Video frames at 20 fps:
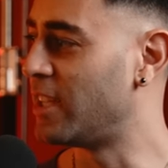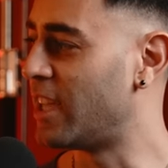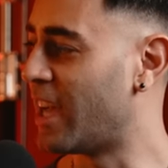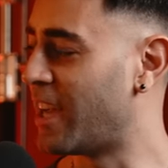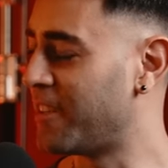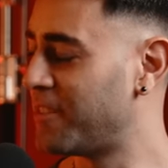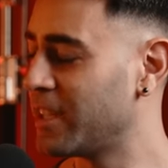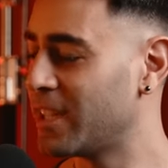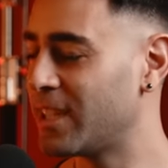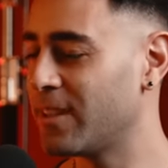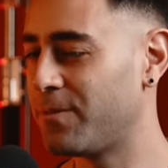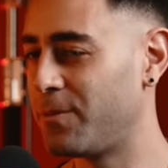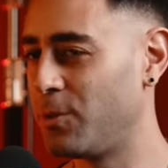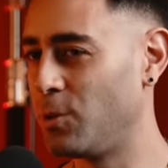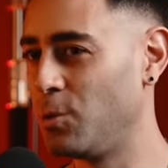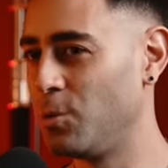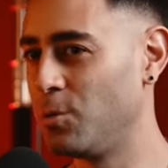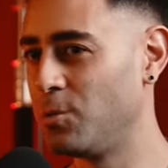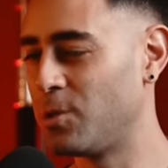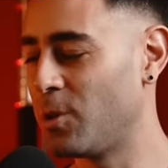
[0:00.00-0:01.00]
Yeah, I think if
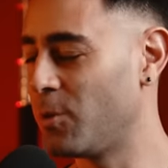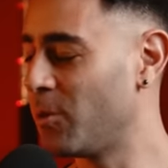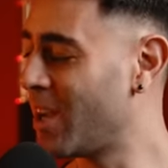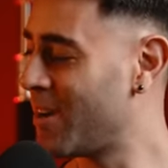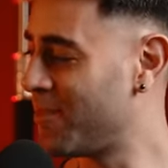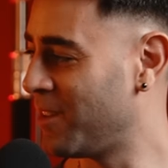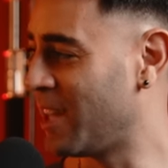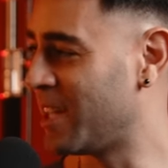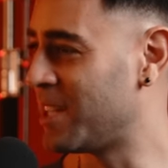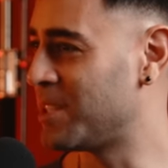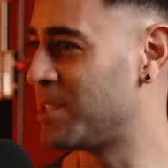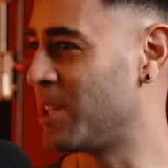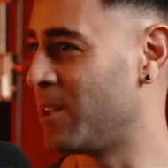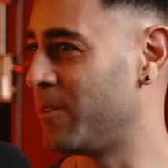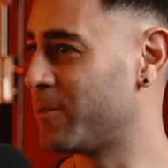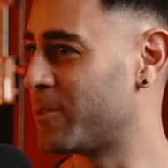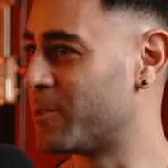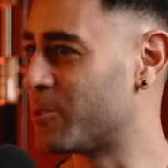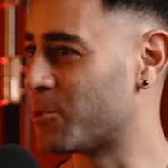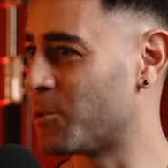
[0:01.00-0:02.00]
you don't have a lot of
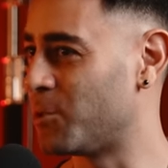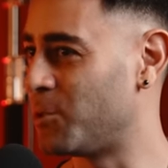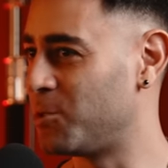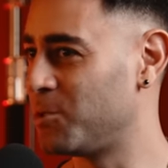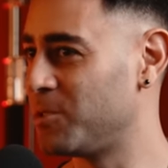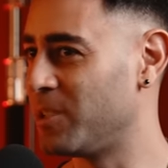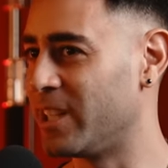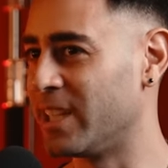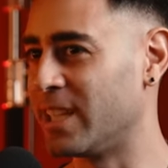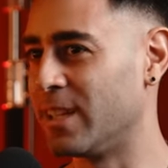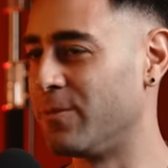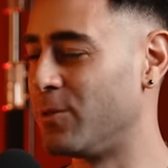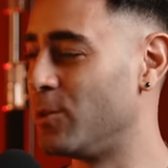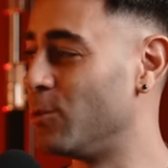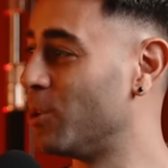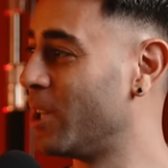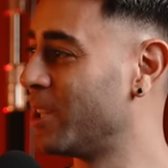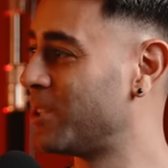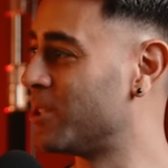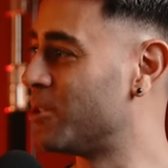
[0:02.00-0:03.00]
self-control, like if you
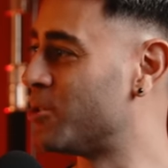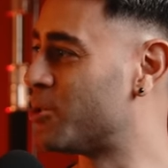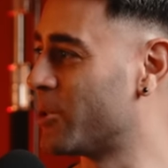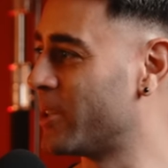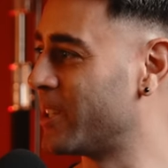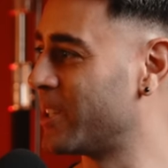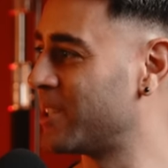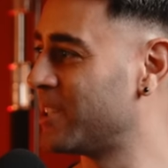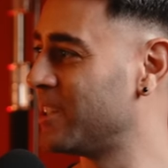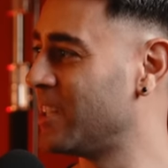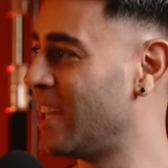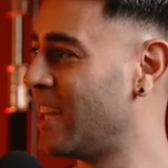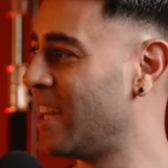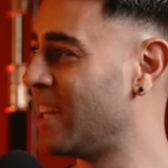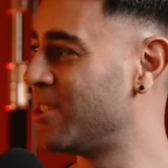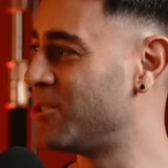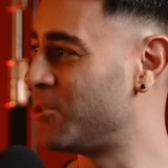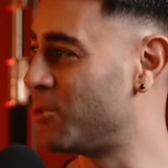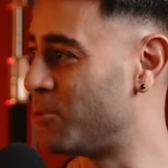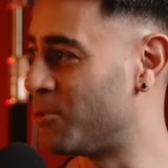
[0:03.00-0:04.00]
like to drink a
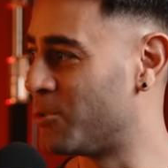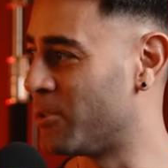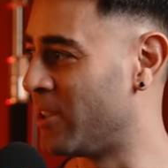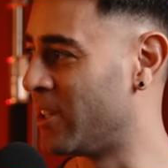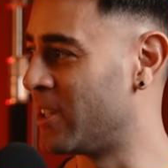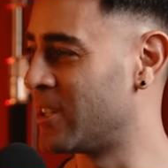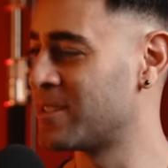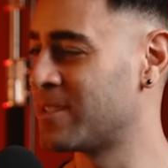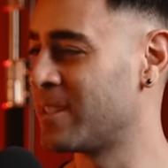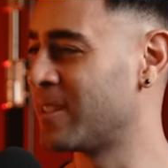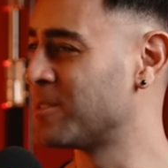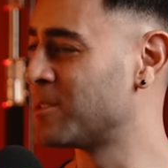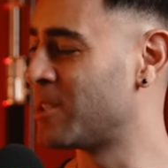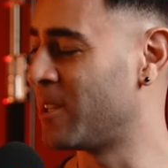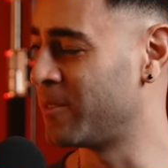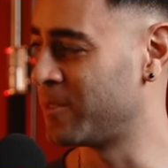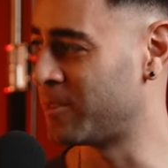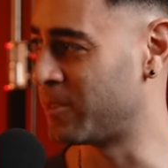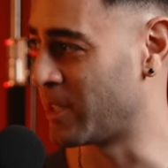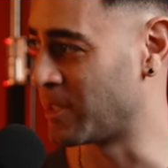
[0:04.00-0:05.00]
lot, do drugs, things
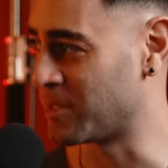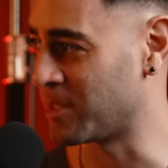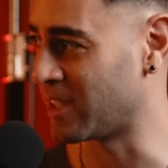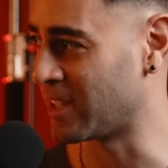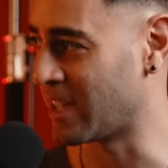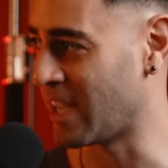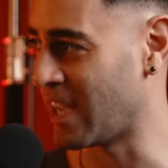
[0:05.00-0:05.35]
like